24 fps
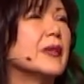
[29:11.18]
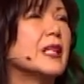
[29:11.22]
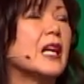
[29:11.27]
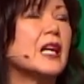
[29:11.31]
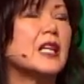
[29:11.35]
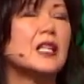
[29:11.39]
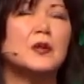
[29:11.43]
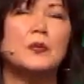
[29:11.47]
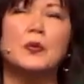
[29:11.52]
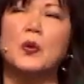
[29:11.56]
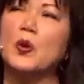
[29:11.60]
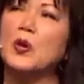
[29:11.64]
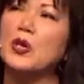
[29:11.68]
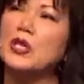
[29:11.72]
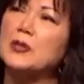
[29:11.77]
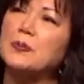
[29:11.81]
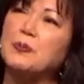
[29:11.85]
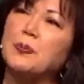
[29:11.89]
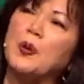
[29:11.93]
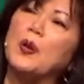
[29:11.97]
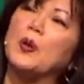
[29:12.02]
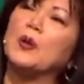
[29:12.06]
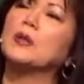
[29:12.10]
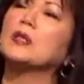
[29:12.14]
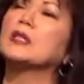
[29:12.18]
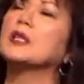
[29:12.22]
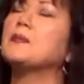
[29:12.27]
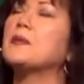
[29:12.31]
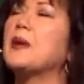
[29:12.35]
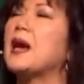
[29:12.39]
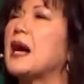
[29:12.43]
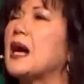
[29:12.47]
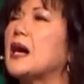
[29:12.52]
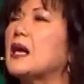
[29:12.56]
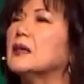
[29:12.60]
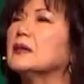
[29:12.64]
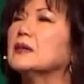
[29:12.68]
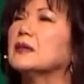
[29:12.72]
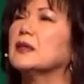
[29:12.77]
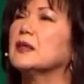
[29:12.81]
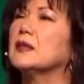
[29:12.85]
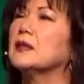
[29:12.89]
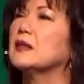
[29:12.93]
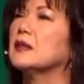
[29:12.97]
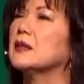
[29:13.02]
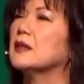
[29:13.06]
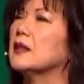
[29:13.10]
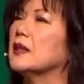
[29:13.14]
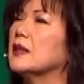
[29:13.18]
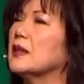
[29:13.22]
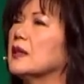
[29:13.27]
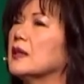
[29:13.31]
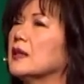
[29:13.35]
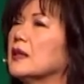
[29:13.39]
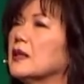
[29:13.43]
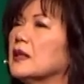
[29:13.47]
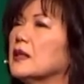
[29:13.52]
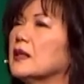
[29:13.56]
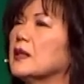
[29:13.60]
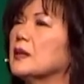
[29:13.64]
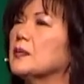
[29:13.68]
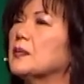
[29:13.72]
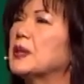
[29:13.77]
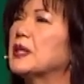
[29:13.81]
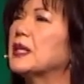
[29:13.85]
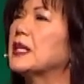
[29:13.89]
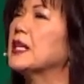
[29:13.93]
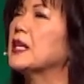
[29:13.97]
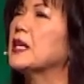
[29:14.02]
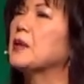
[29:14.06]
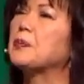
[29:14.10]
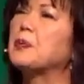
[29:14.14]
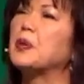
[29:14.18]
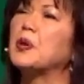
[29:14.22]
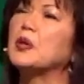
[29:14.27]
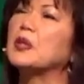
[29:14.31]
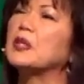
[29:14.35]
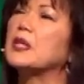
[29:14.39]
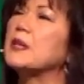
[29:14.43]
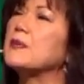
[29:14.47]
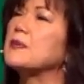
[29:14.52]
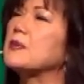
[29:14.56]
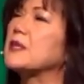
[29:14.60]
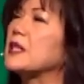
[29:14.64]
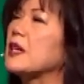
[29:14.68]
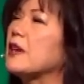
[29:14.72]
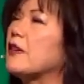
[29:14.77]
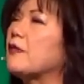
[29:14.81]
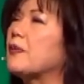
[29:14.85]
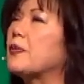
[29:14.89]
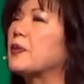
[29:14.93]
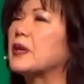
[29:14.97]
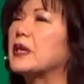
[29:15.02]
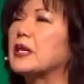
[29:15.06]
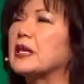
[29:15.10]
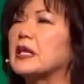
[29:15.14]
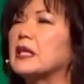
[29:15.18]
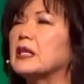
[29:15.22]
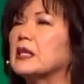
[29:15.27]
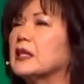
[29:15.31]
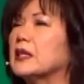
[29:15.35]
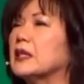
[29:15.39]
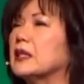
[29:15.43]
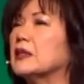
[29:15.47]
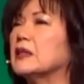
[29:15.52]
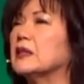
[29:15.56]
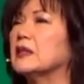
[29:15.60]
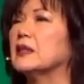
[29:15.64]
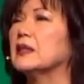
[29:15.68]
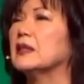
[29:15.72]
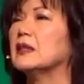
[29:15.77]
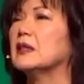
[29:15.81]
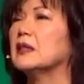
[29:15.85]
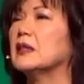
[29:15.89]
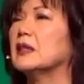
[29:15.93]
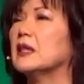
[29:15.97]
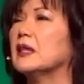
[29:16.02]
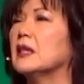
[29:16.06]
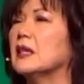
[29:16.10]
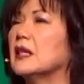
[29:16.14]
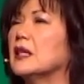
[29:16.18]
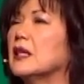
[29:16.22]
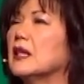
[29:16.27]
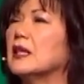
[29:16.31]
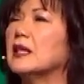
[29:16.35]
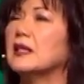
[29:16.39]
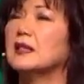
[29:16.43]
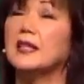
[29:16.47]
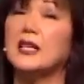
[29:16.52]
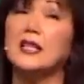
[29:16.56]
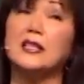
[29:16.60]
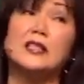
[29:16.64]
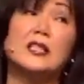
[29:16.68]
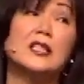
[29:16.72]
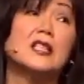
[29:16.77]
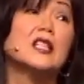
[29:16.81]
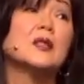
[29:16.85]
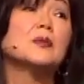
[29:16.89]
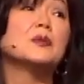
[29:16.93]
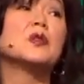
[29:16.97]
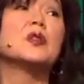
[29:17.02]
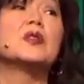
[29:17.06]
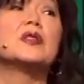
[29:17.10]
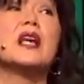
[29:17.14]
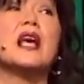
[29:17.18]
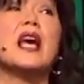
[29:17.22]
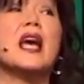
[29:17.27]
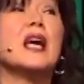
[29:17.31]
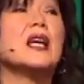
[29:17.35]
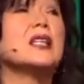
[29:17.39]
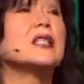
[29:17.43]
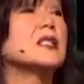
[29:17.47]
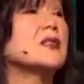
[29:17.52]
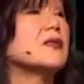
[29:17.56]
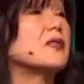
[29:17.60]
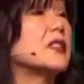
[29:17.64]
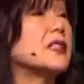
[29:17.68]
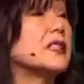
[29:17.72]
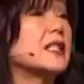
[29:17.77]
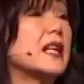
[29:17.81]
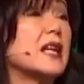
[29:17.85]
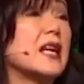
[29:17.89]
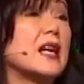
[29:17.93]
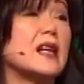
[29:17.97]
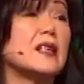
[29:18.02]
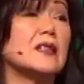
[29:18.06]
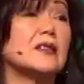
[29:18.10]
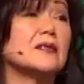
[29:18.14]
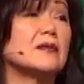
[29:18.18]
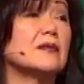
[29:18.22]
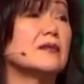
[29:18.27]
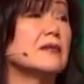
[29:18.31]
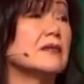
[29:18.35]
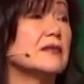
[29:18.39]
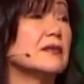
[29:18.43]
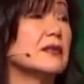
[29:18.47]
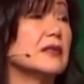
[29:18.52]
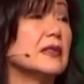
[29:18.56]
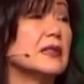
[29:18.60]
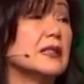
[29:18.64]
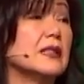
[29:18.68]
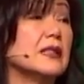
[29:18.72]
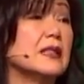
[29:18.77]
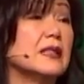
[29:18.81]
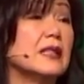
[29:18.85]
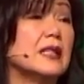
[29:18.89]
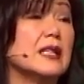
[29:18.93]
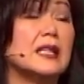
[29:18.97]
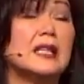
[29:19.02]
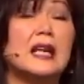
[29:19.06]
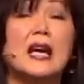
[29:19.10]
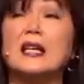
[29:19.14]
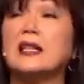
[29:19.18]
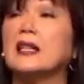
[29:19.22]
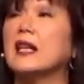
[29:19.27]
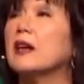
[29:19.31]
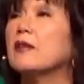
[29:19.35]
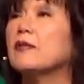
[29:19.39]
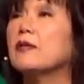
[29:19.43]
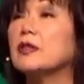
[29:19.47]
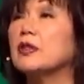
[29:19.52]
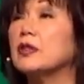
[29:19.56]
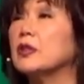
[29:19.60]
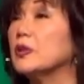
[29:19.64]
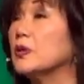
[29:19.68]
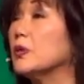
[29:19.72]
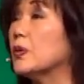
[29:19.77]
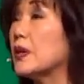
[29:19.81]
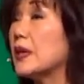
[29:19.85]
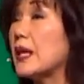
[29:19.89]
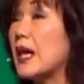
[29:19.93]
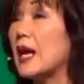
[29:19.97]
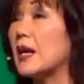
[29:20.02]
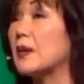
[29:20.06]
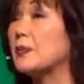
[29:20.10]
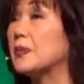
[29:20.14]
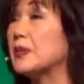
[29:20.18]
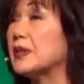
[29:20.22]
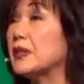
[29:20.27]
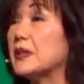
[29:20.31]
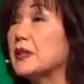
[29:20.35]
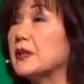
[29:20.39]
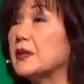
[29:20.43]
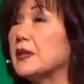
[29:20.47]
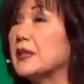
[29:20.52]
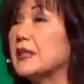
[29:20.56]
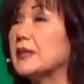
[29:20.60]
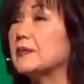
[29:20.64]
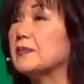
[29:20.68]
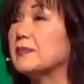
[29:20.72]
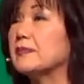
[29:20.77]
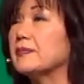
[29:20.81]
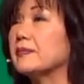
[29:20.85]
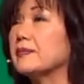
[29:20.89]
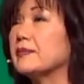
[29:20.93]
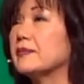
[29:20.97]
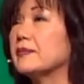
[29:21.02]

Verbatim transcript: The other boys pulled him out, but he had burnt himself pretty good. They took him to the edge of the town, and I never knew what happened to him.